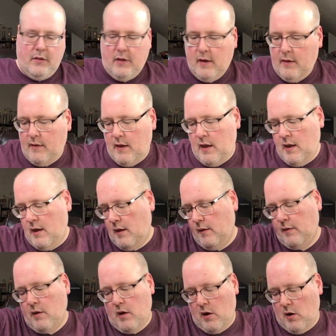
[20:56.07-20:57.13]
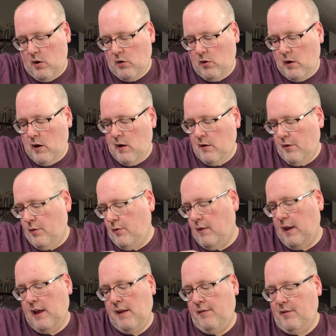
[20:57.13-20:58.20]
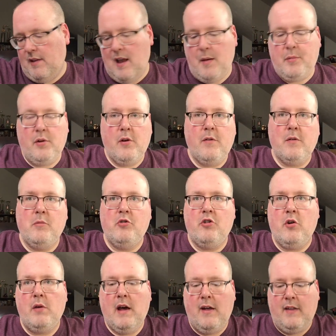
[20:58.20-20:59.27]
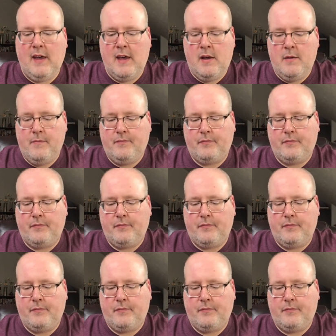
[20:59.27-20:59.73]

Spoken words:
this is All Hallows Eve sampler from Joan Elliott.